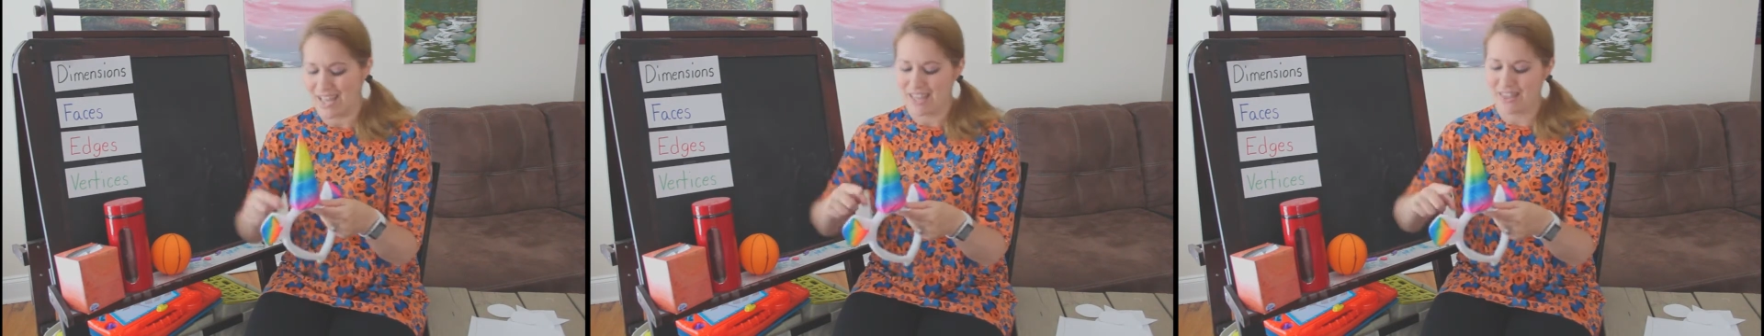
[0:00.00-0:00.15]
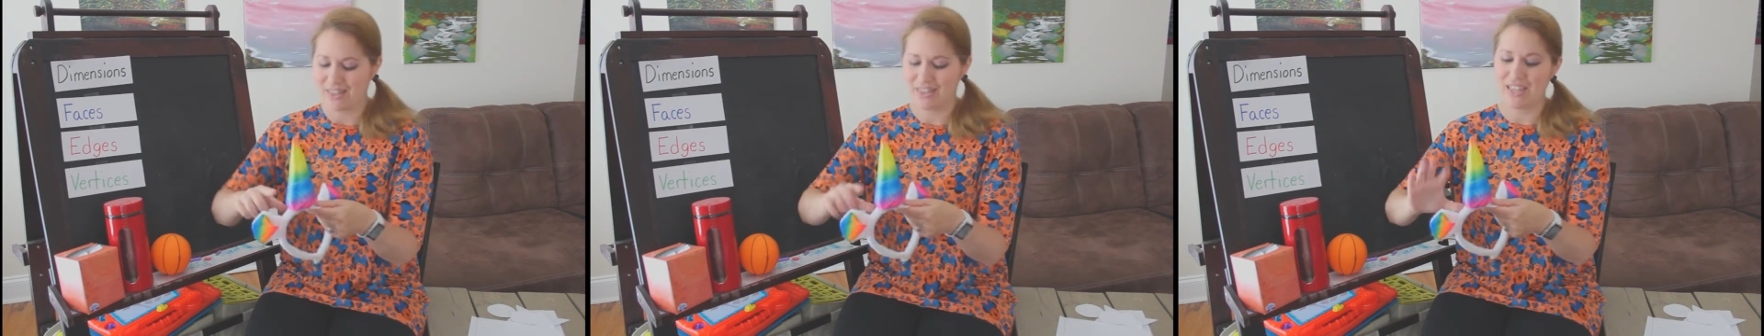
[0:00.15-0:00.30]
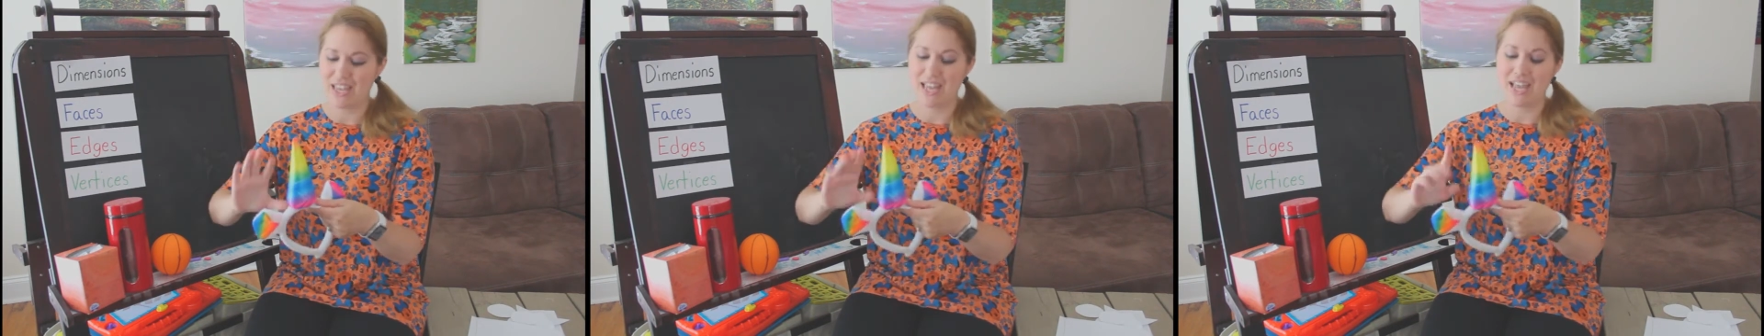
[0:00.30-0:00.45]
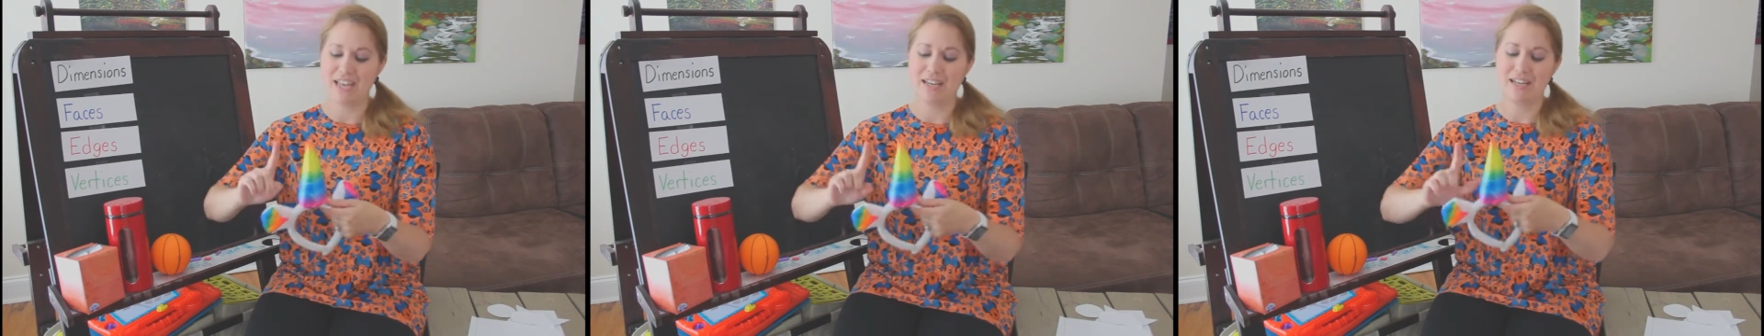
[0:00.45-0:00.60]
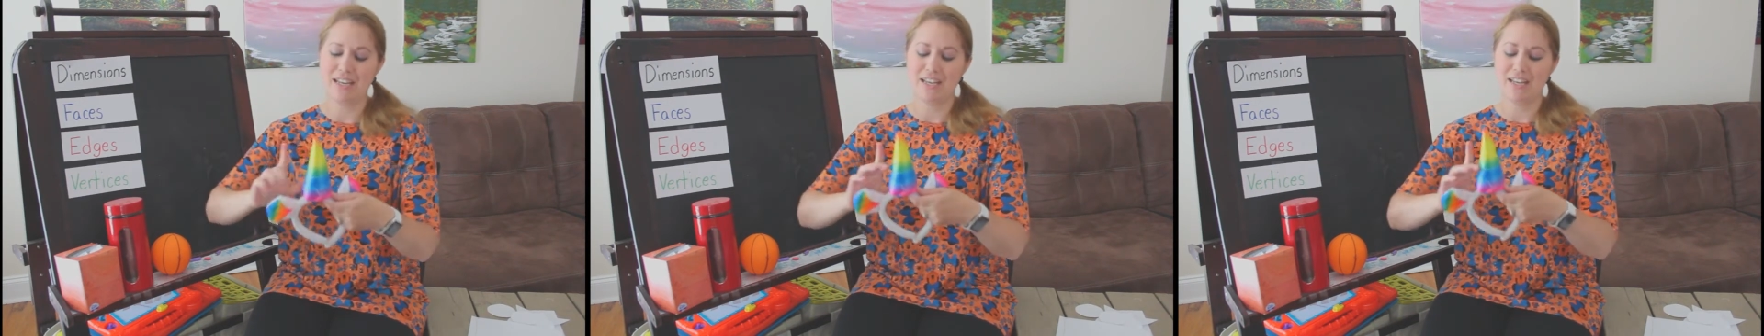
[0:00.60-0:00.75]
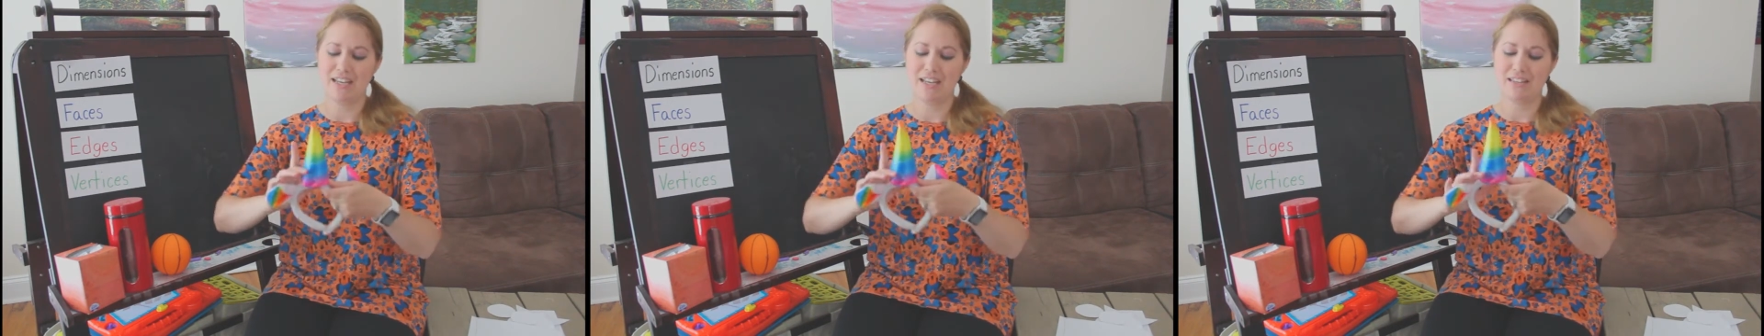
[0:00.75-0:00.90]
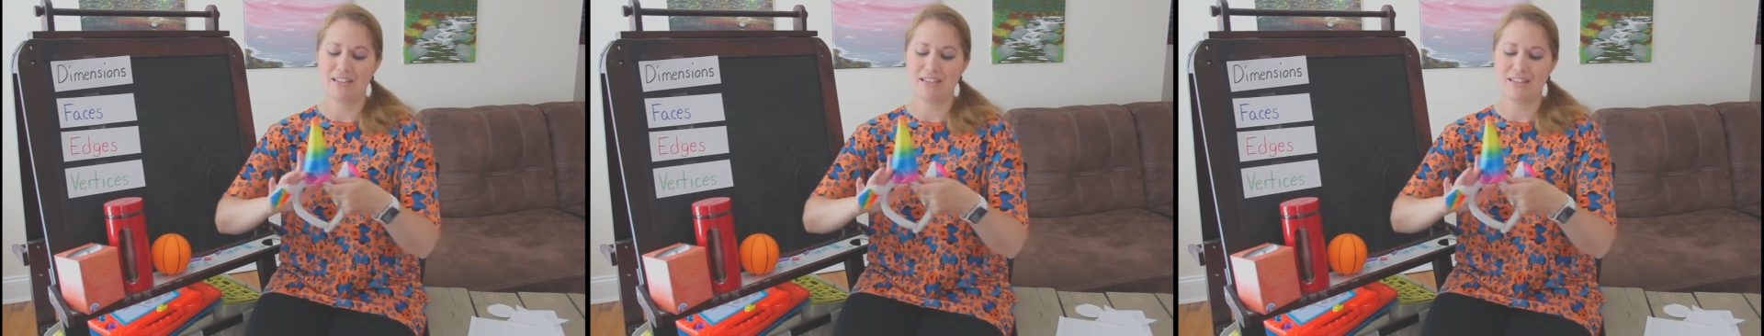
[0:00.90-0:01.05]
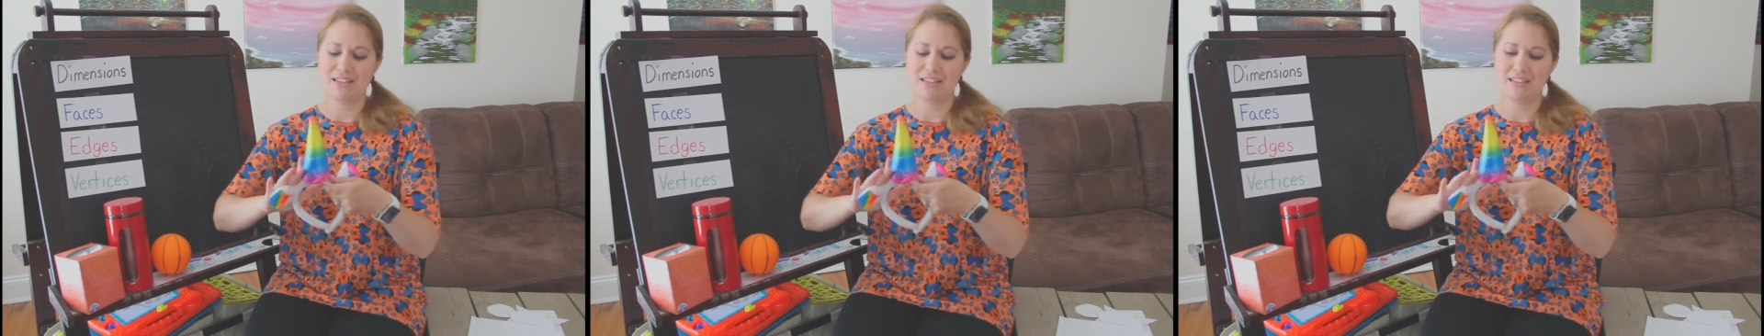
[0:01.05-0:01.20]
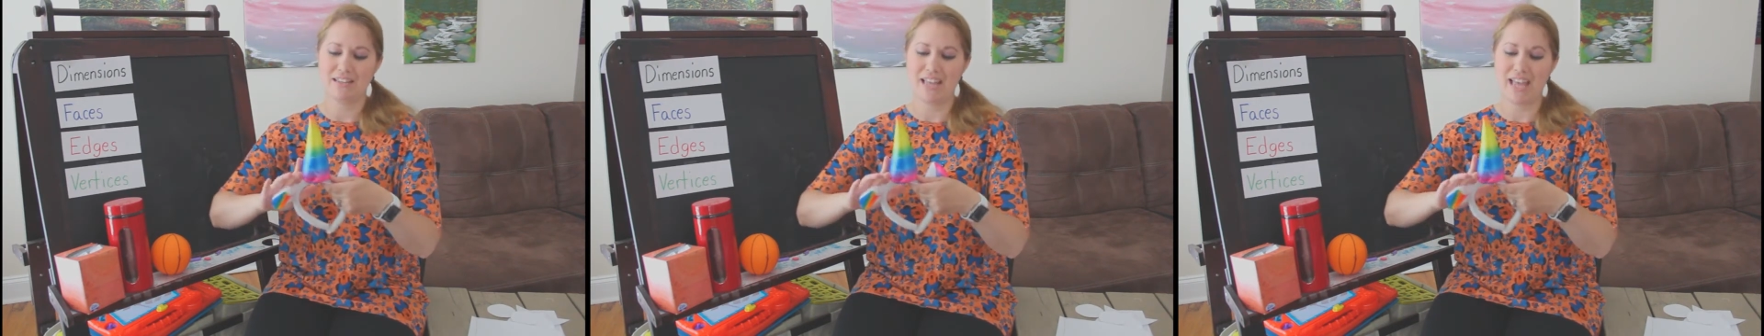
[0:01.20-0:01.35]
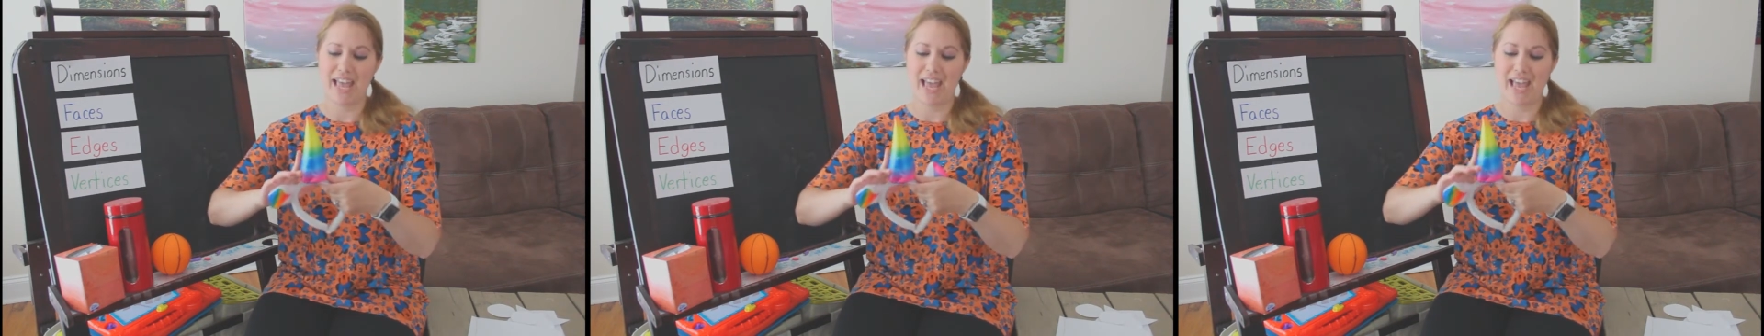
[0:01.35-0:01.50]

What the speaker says: Then the